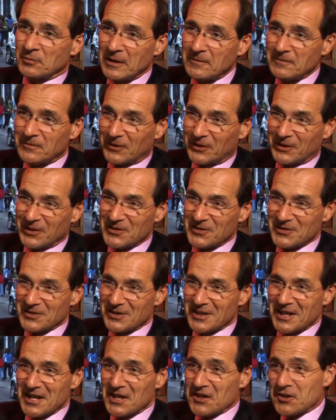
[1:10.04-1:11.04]
of the
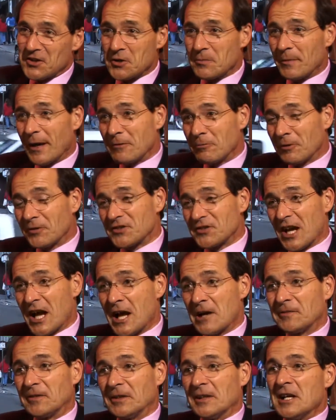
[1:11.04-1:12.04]
rainforest, you may want
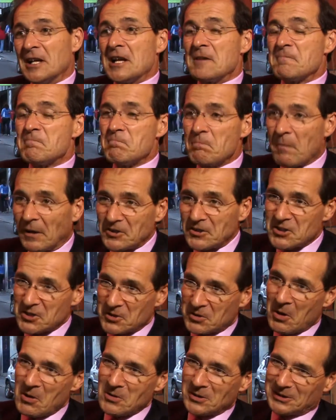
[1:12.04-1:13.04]
to have
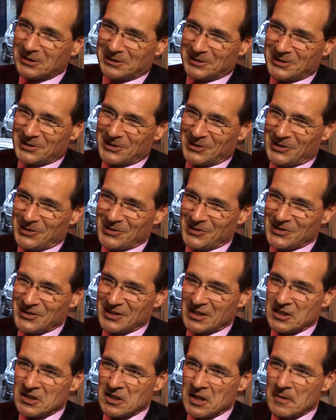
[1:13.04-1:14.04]
much stronger
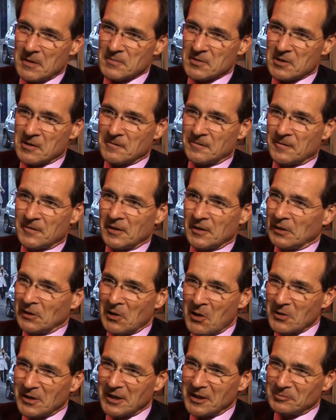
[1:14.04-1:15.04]
controls in terms of
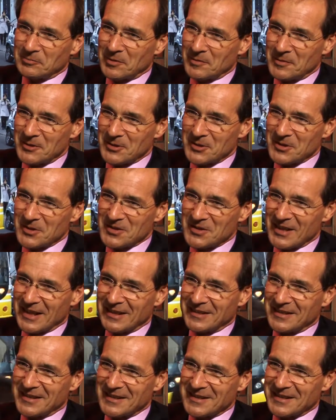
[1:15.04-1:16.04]
logging permissions
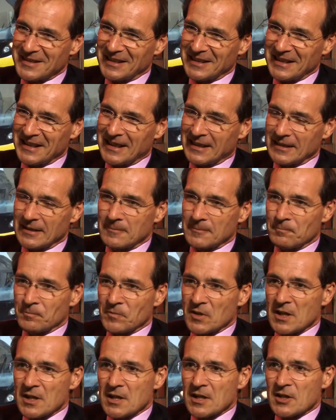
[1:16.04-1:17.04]
and things like that.
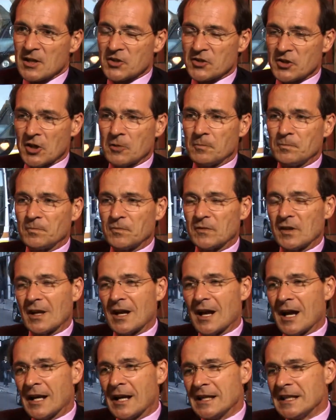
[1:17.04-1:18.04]
So
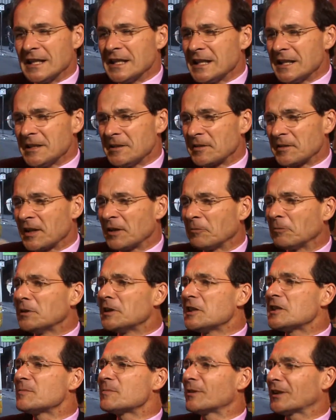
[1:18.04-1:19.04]
I think
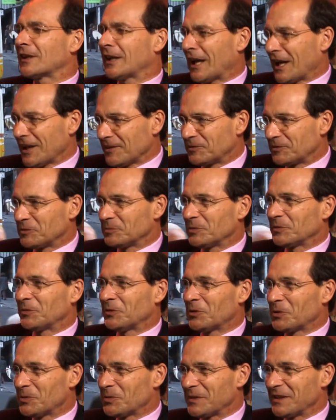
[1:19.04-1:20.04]
we need to be careful
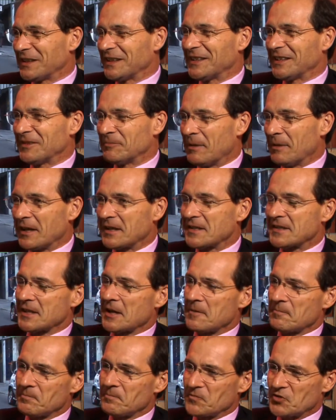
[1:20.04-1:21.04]
before we make
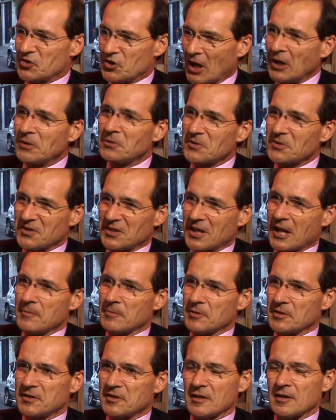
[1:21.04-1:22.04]
some general
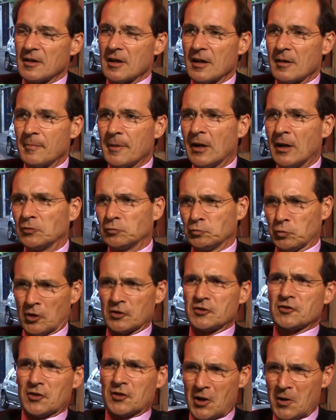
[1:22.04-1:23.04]
statement about
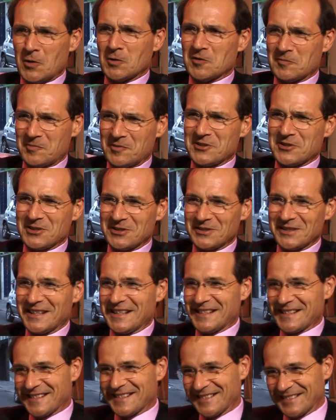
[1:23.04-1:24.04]
what the whole of Brazil
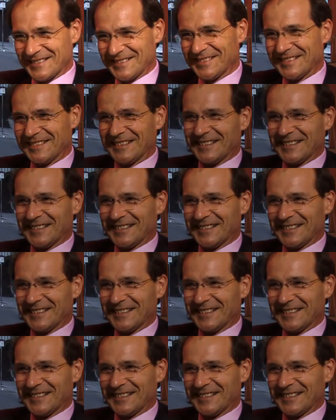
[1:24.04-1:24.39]
needs.